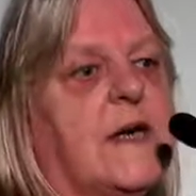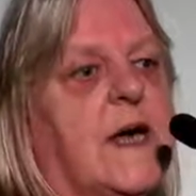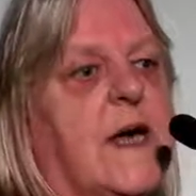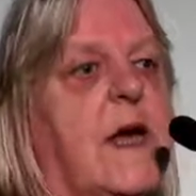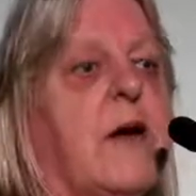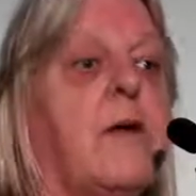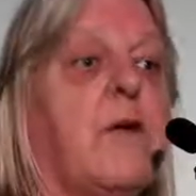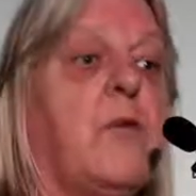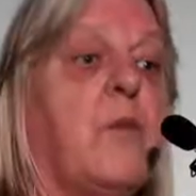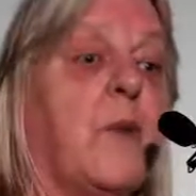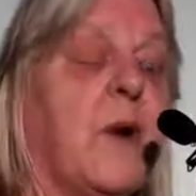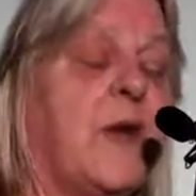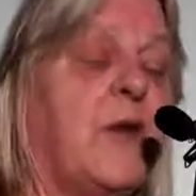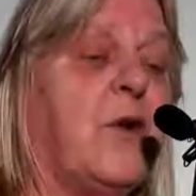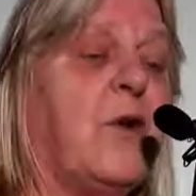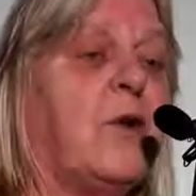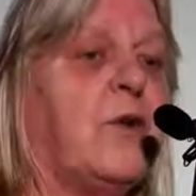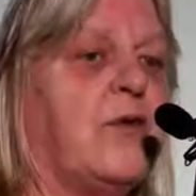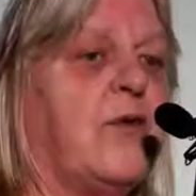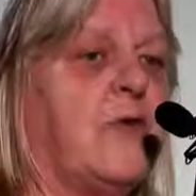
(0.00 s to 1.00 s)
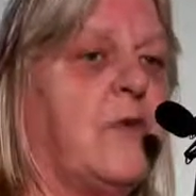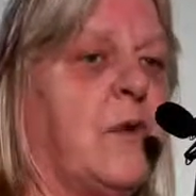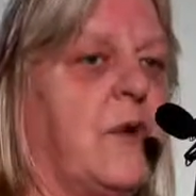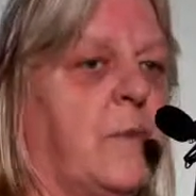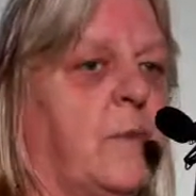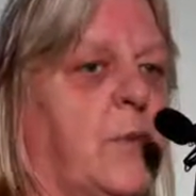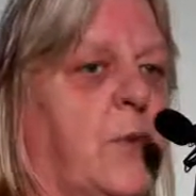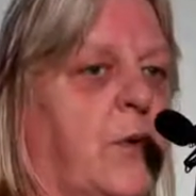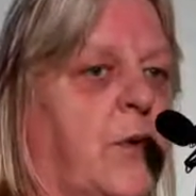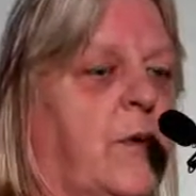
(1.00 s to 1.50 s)
care, and we're not
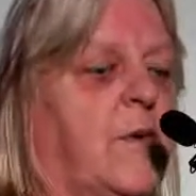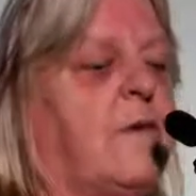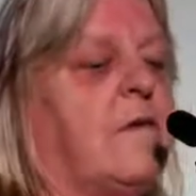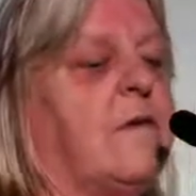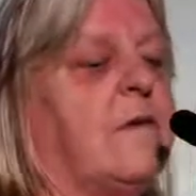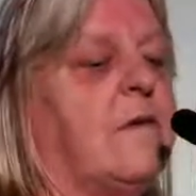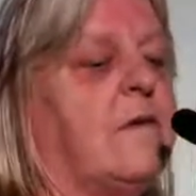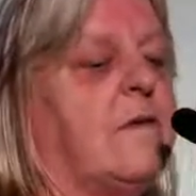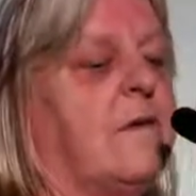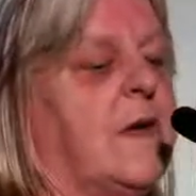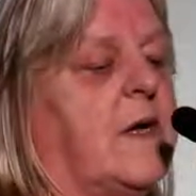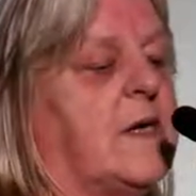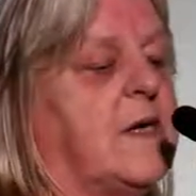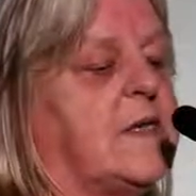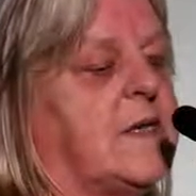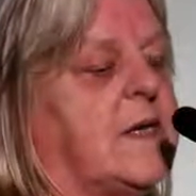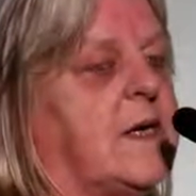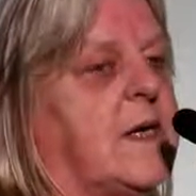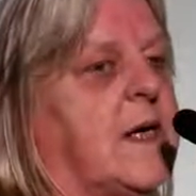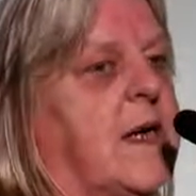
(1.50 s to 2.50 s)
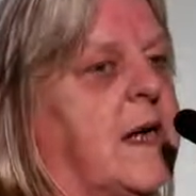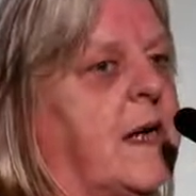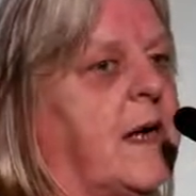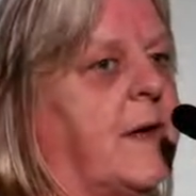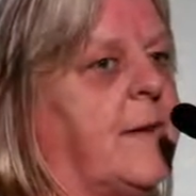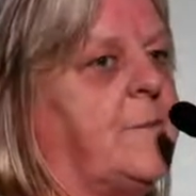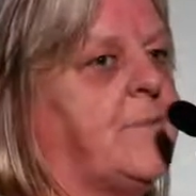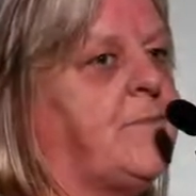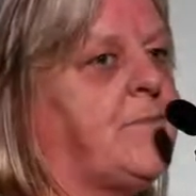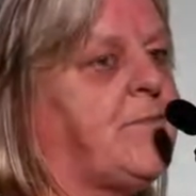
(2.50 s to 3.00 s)
doing person-centred care.